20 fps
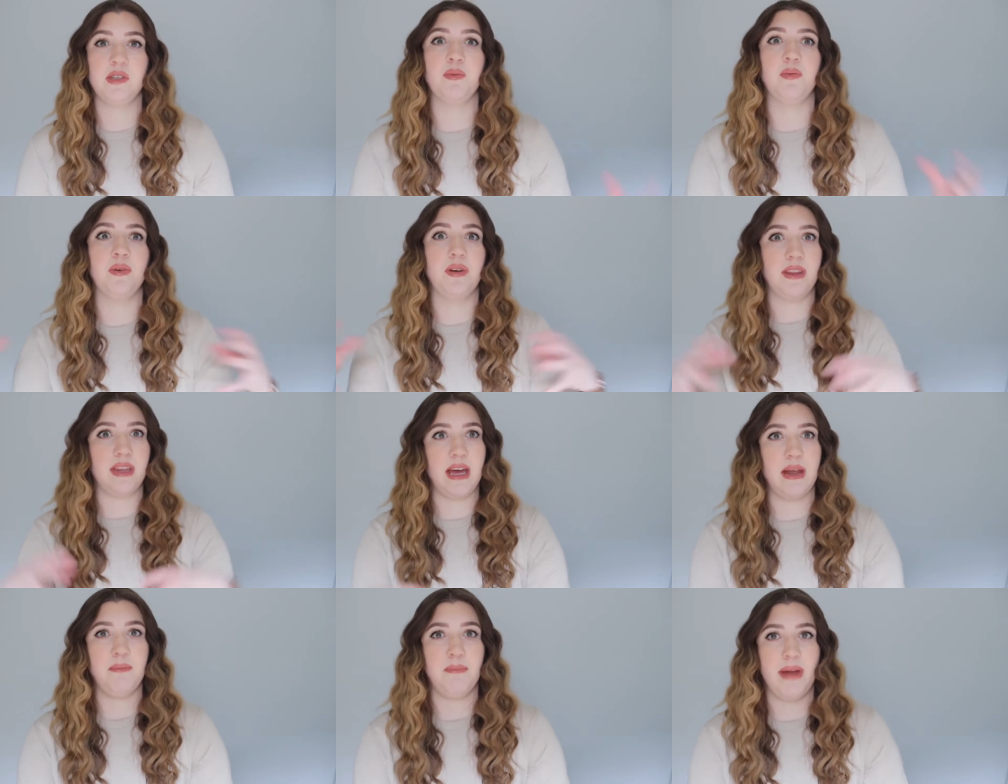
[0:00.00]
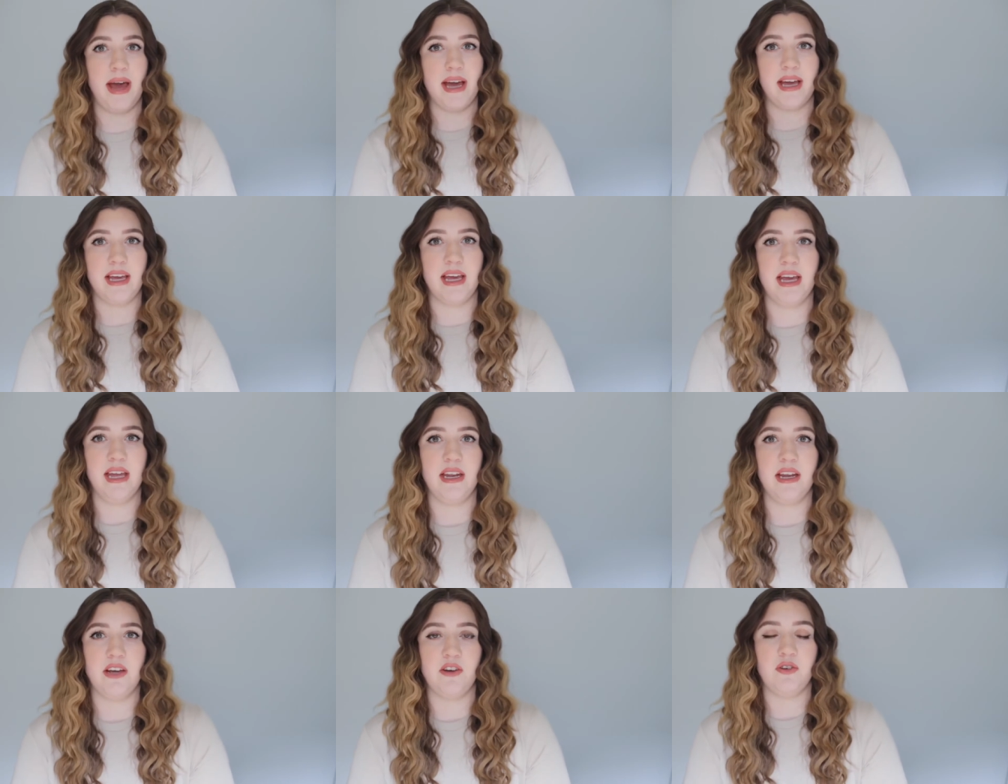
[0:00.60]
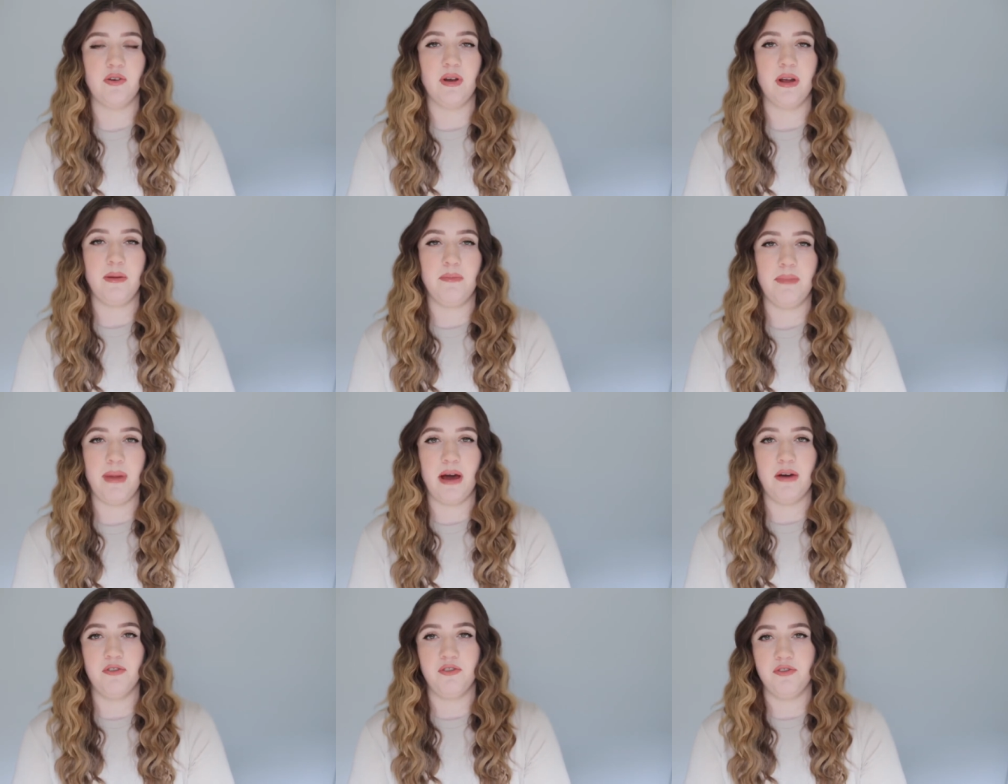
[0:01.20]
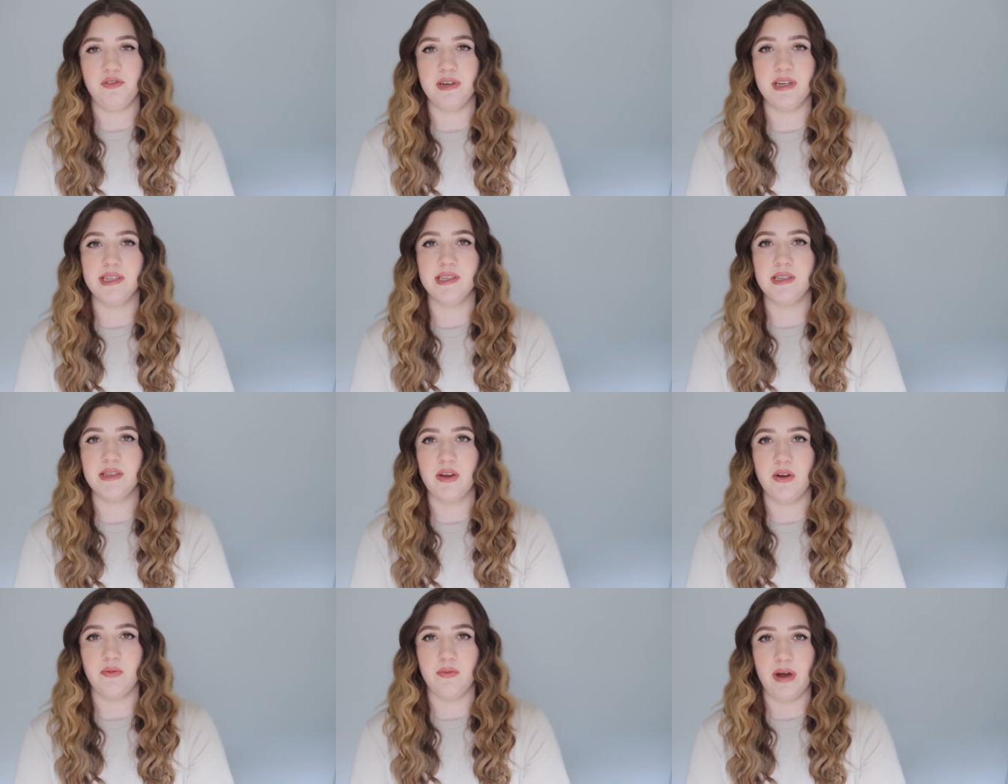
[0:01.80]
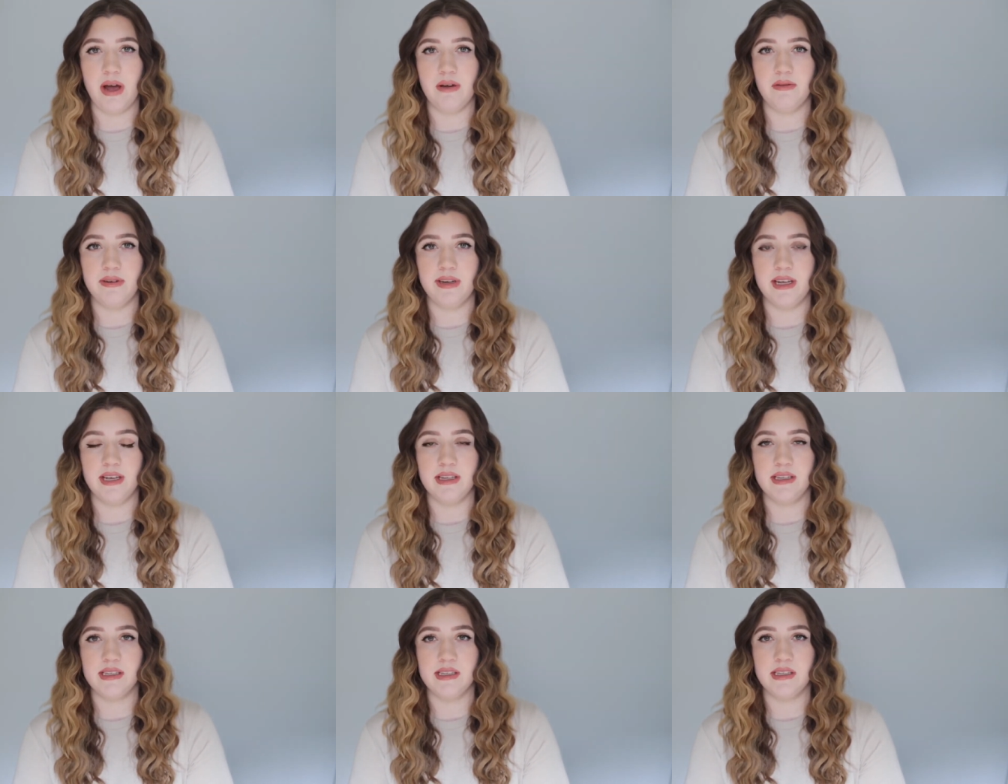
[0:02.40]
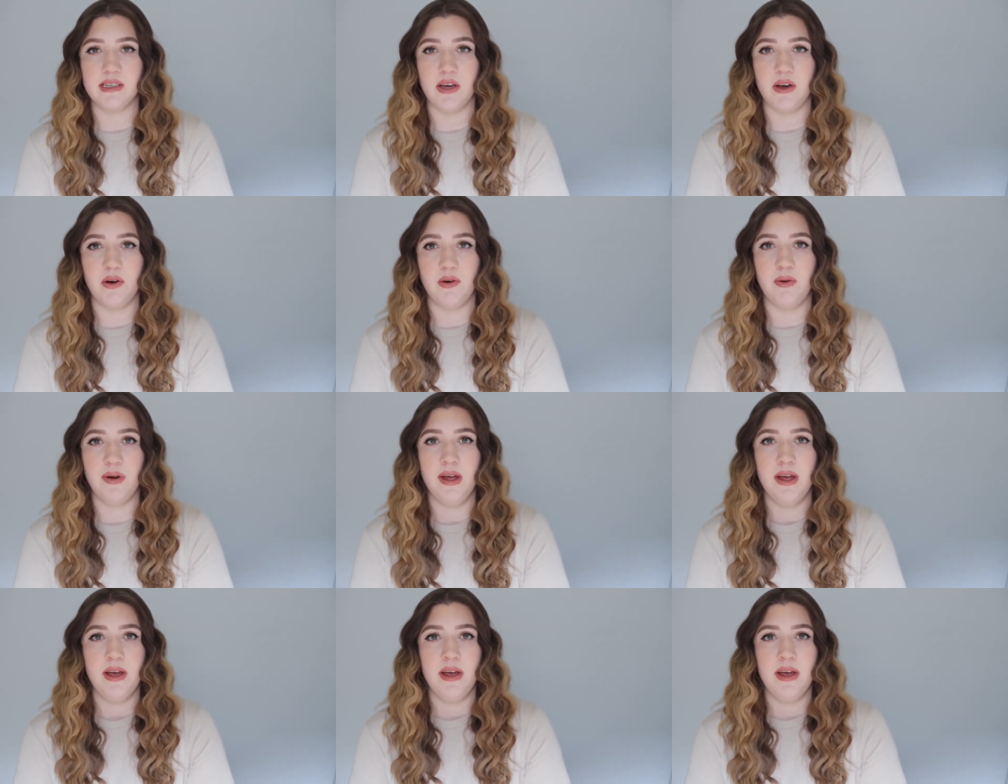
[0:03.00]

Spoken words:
bring that back in and create boundaries around it. So